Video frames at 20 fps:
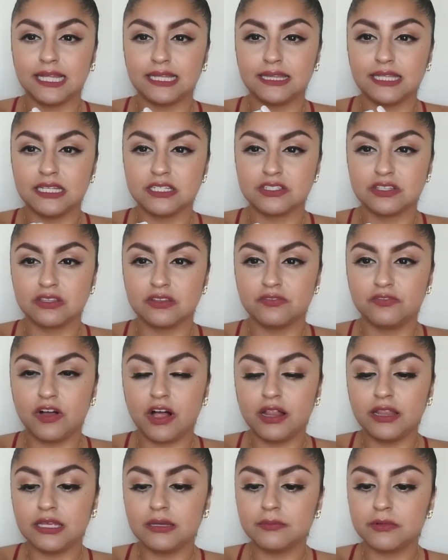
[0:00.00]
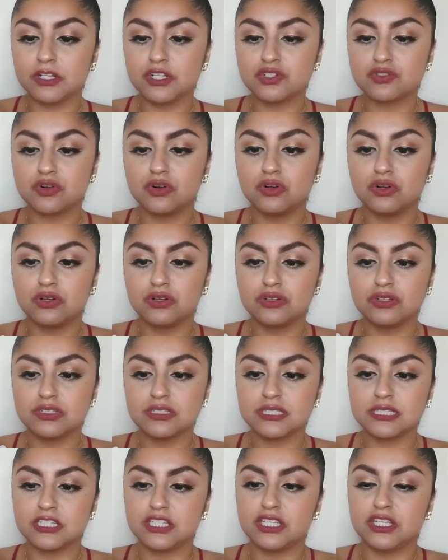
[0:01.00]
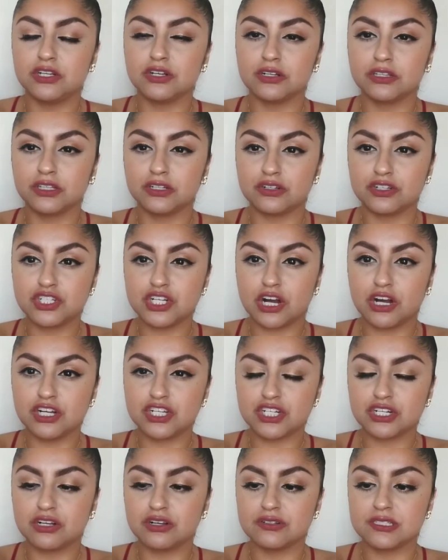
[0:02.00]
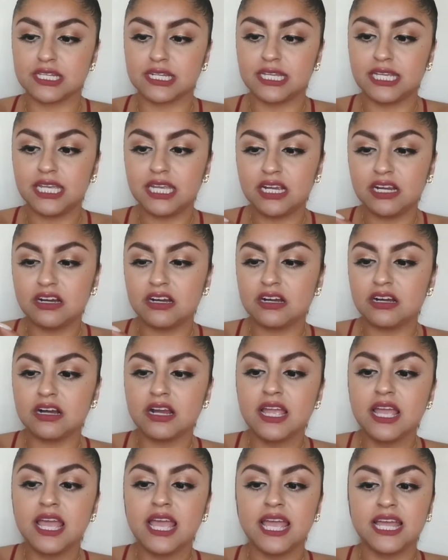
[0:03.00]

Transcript: These are the volume controls. Your little charger goes in here.